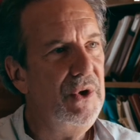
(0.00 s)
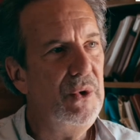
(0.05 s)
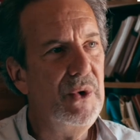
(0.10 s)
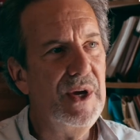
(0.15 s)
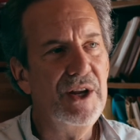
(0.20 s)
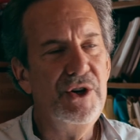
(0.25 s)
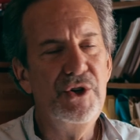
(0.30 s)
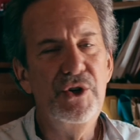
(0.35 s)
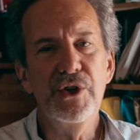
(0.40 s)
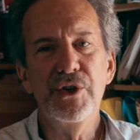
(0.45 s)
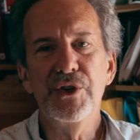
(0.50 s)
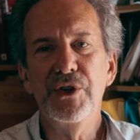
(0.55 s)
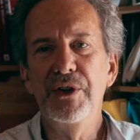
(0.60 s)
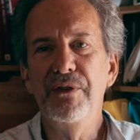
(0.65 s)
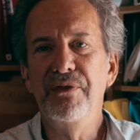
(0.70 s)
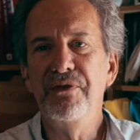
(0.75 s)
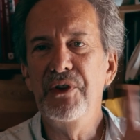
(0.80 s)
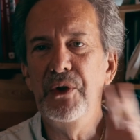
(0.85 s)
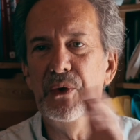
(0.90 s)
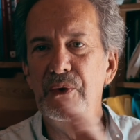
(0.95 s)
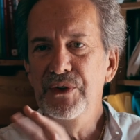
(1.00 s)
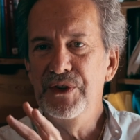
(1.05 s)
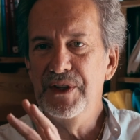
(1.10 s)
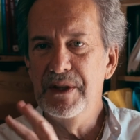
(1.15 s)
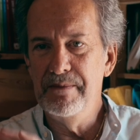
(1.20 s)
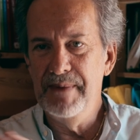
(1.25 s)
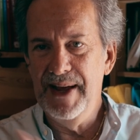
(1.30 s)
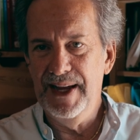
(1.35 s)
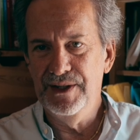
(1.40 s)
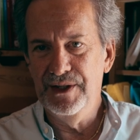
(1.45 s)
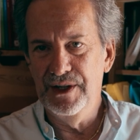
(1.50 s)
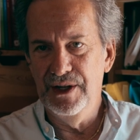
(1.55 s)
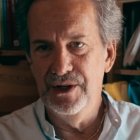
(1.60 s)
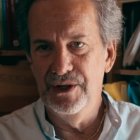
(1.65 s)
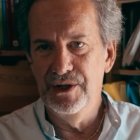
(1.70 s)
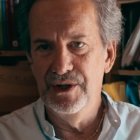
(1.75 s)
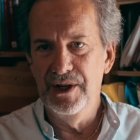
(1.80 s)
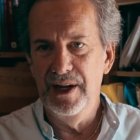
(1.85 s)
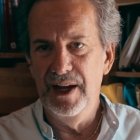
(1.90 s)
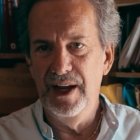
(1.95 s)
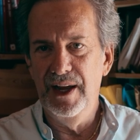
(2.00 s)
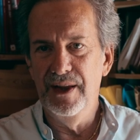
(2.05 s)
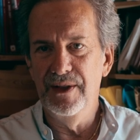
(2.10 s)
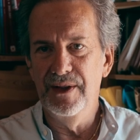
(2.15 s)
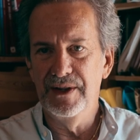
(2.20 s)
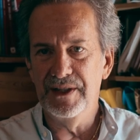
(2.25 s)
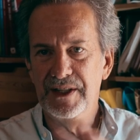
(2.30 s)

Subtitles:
you can just diffuse the message in the